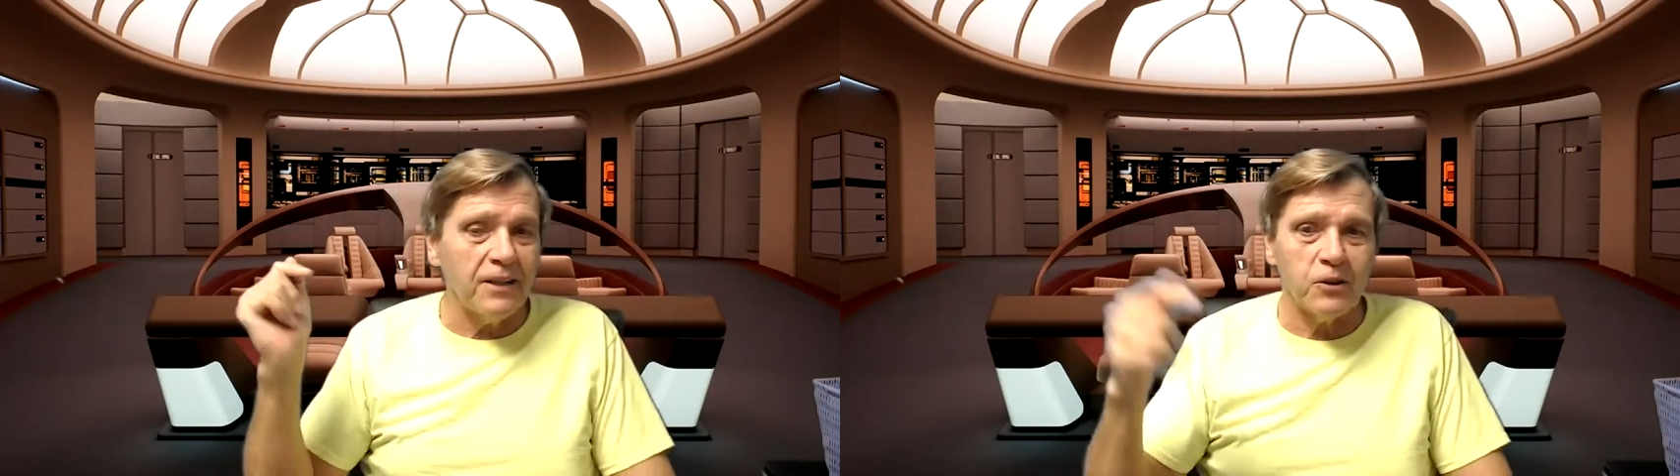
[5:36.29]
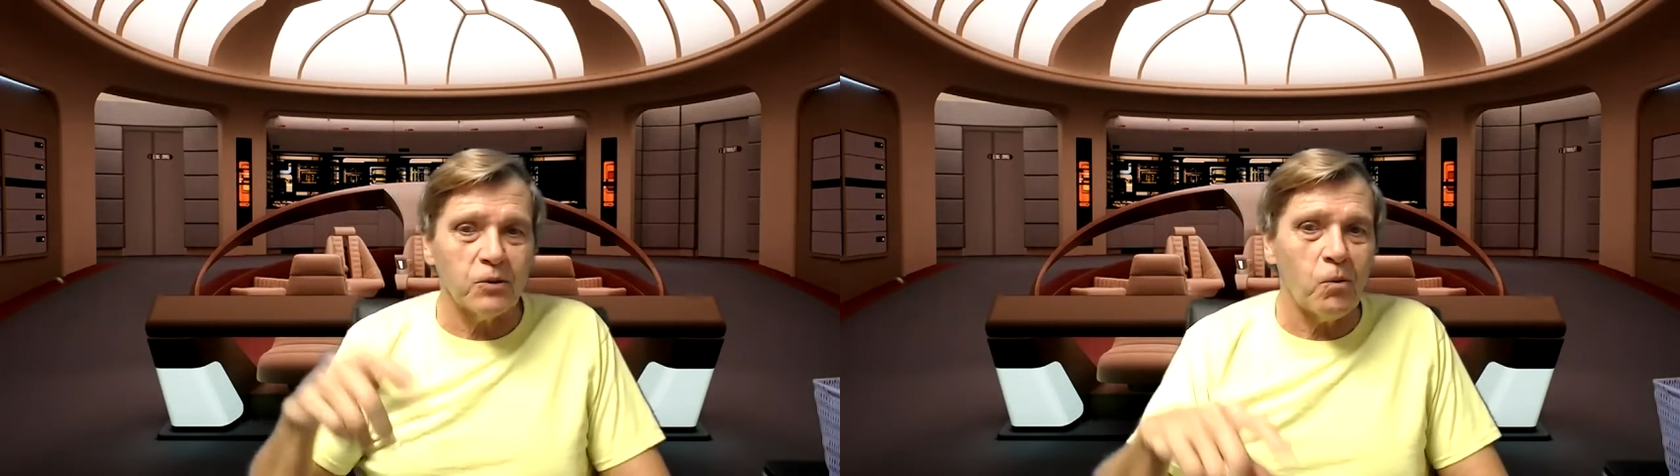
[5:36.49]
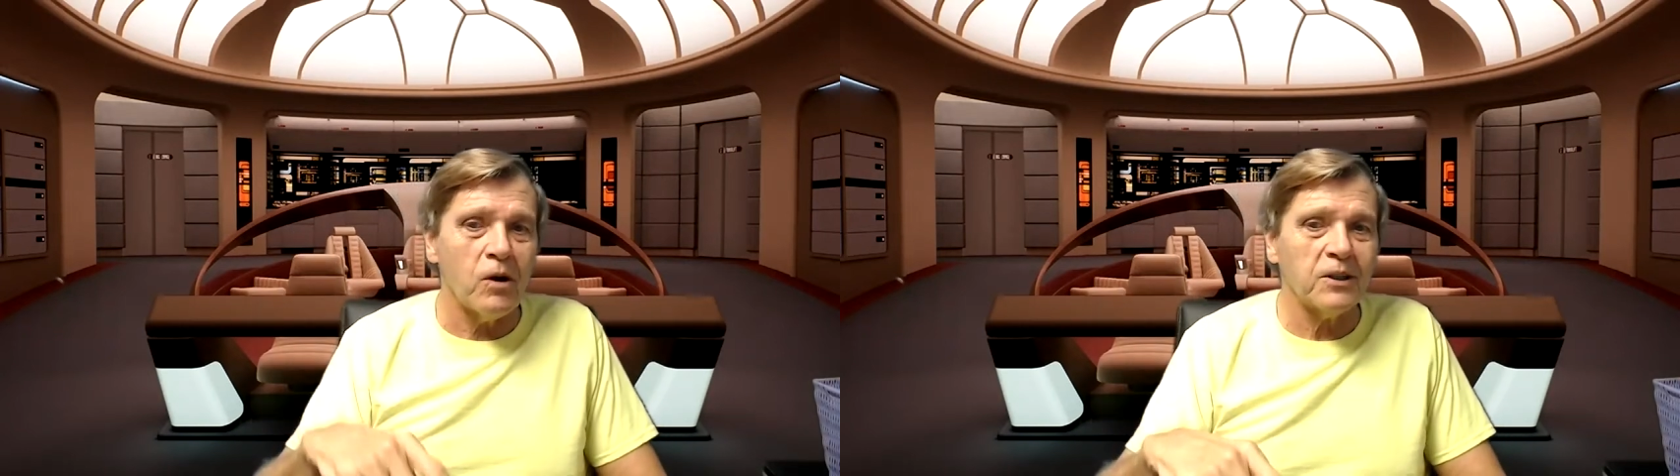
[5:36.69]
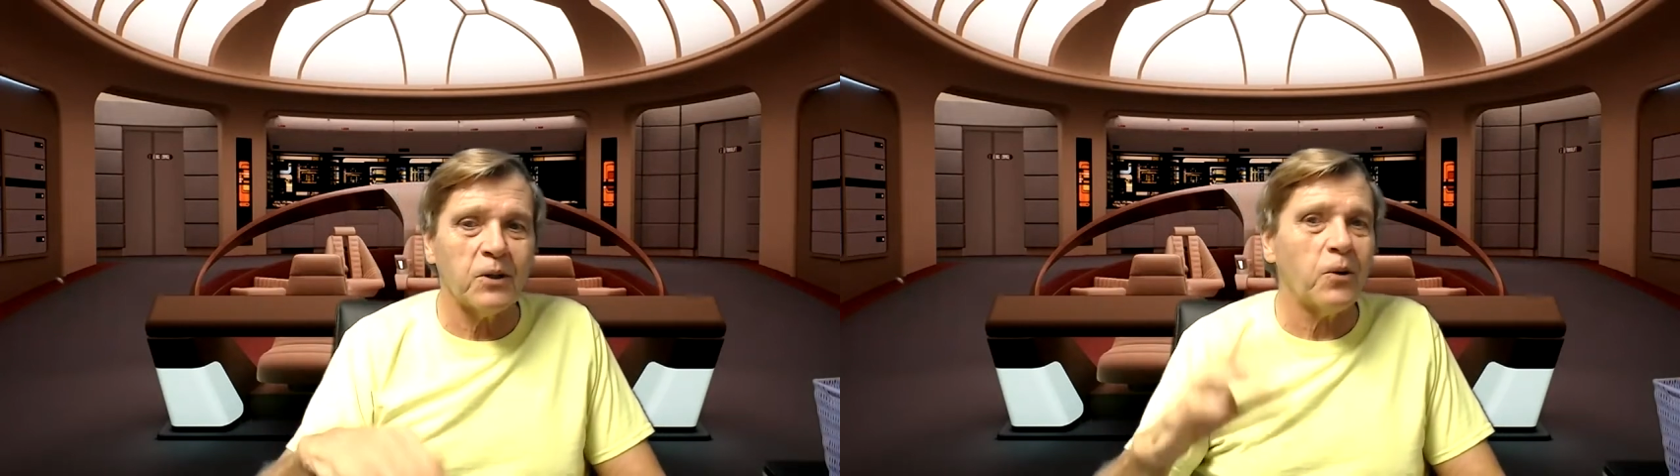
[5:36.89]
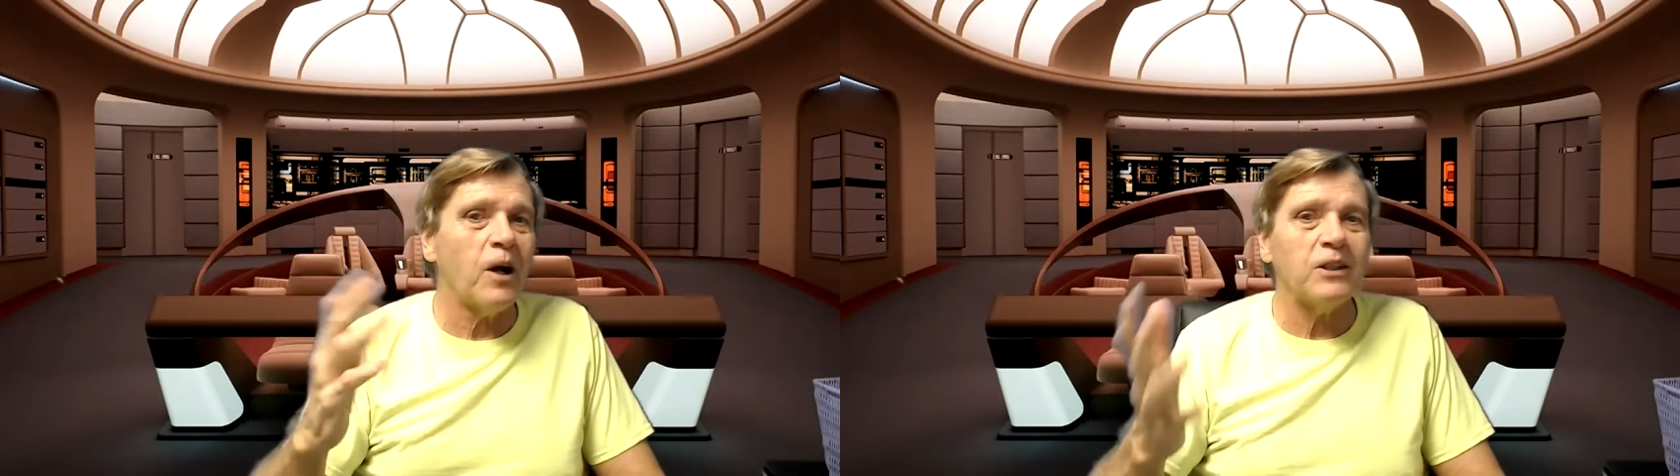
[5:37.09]
just walk
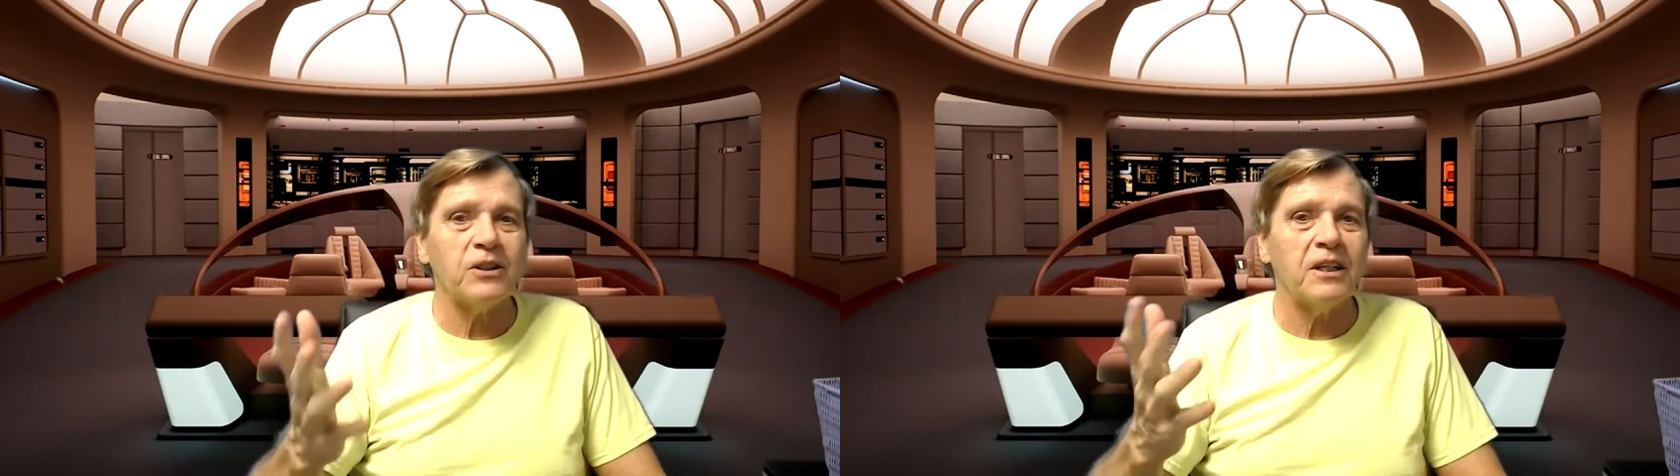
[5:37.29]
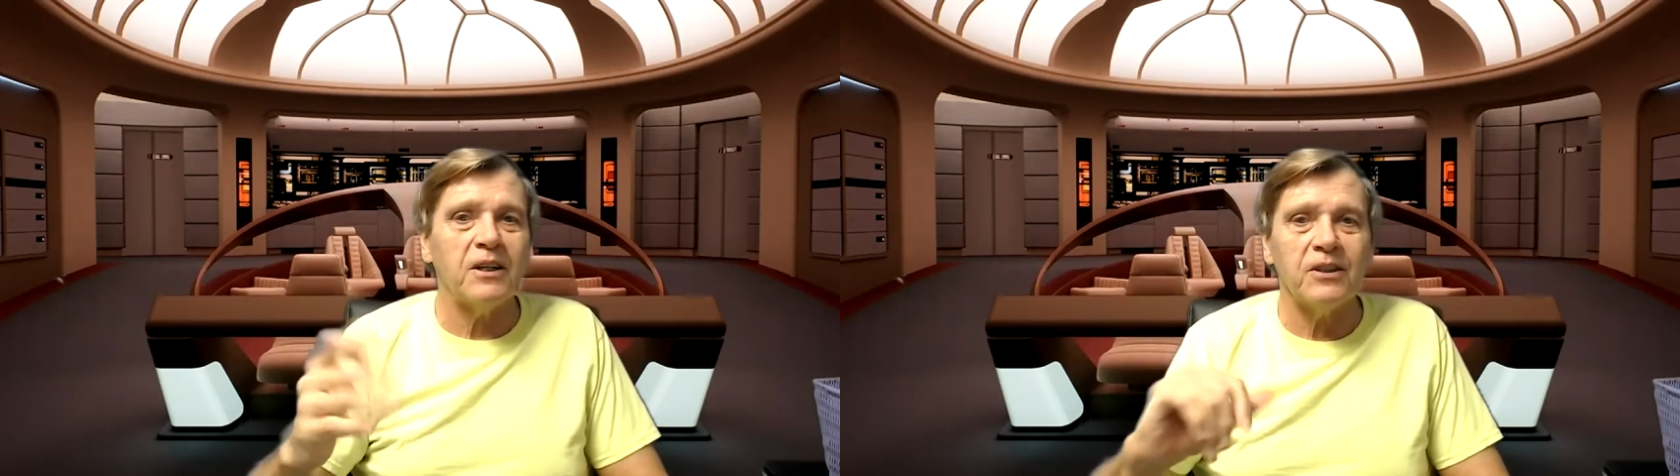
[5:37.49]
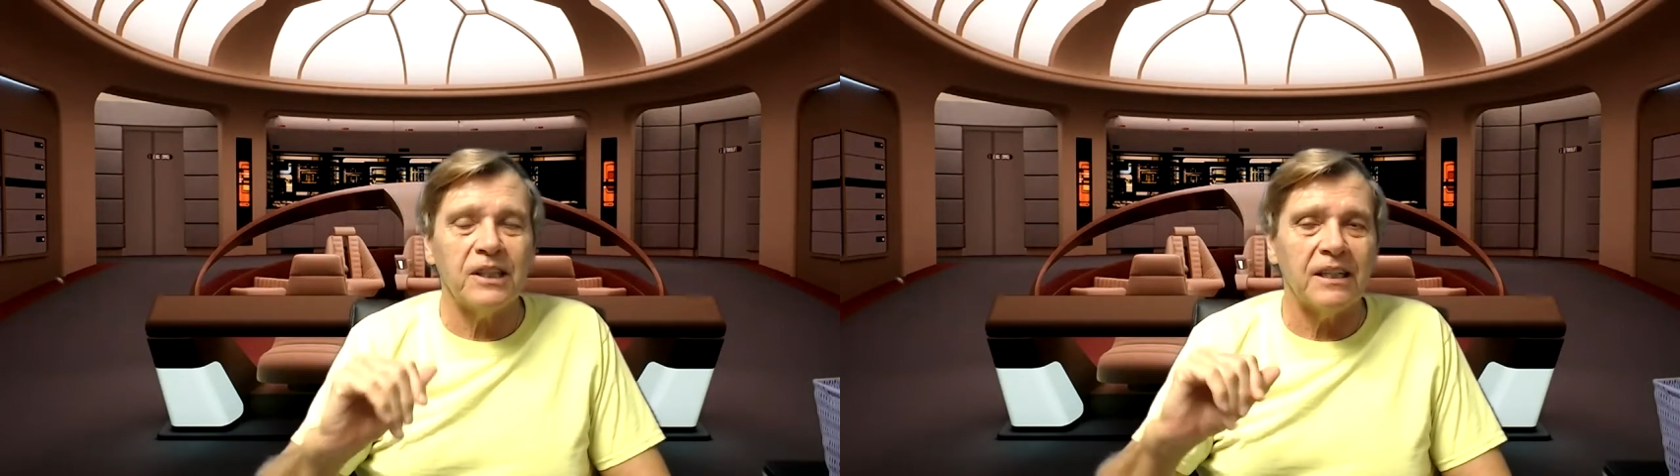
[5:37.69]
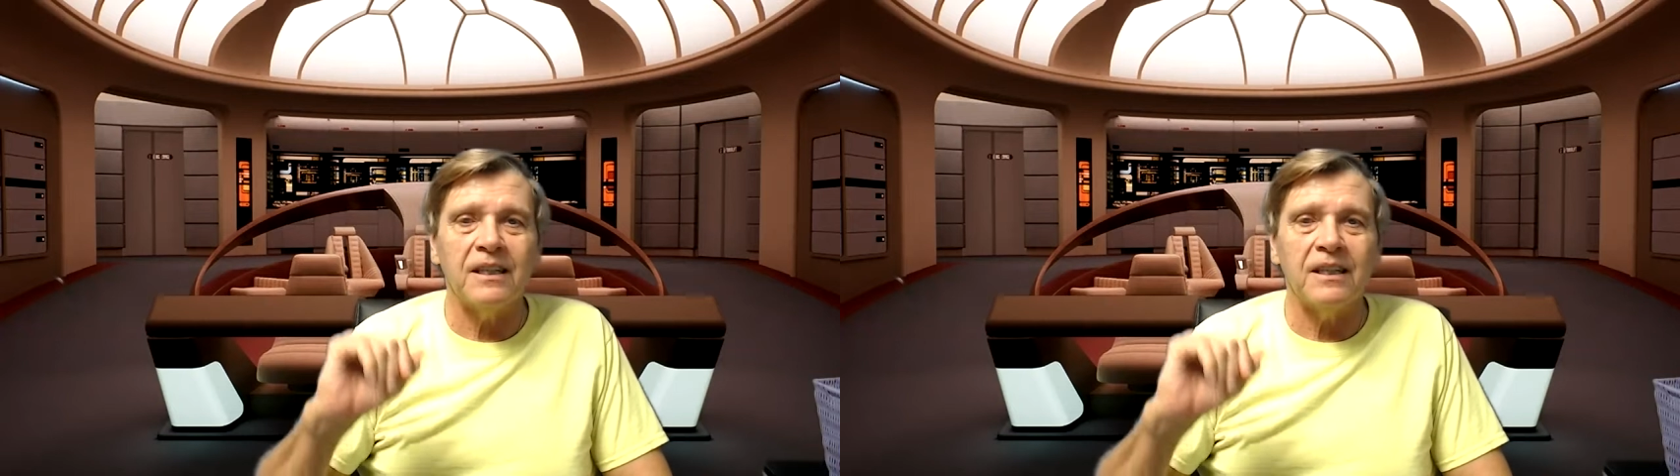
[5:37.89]
across, get on the,